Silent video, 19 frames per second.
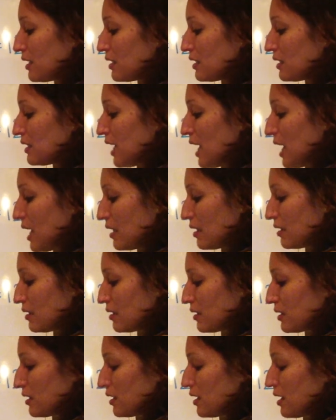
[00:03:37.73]

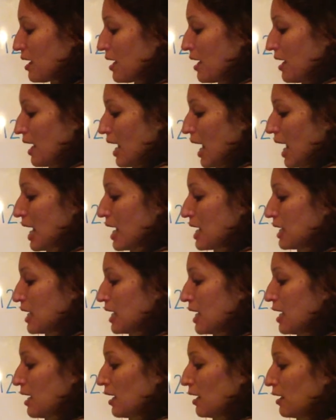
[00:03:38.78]
tens.
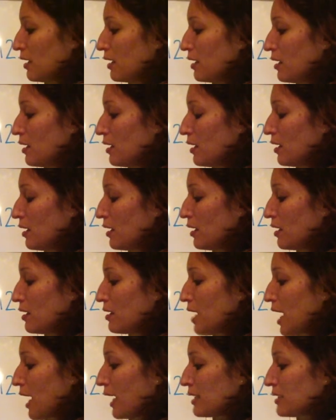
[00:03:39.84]
80,
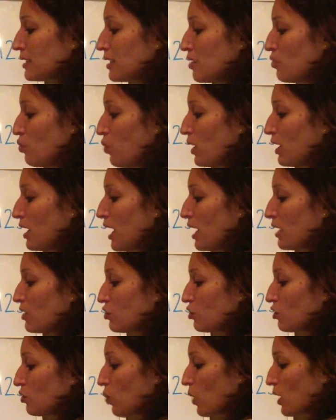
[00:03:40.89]
90,
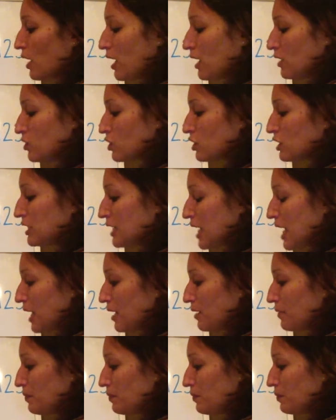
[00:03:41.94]
100, 110.
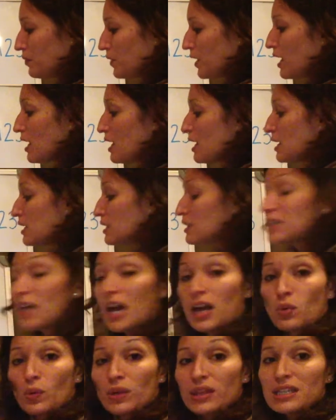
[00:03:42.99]

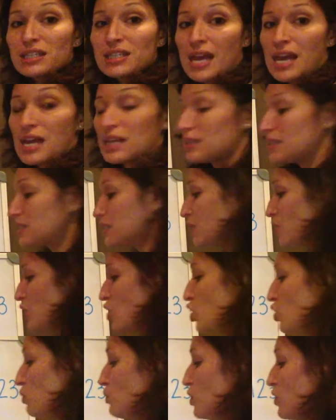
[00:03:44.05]
Done with the tens.
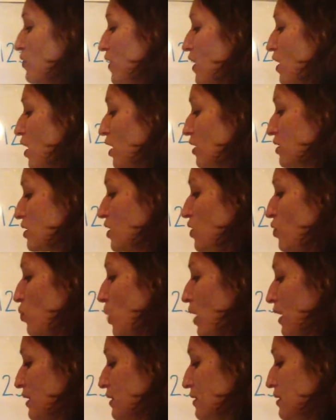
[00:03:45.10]
Moving on to the
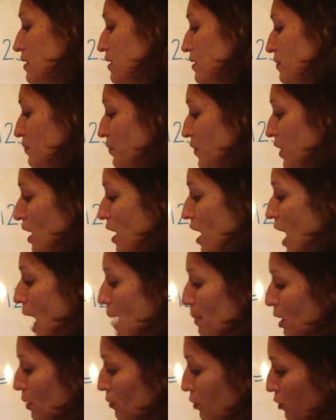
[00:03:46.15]
ones.
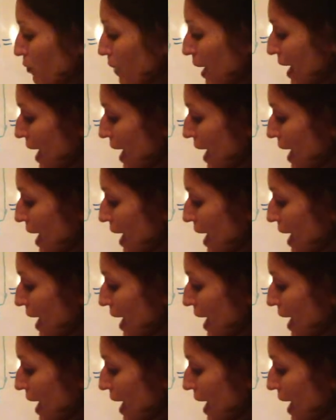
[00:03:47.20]
I'm going to move my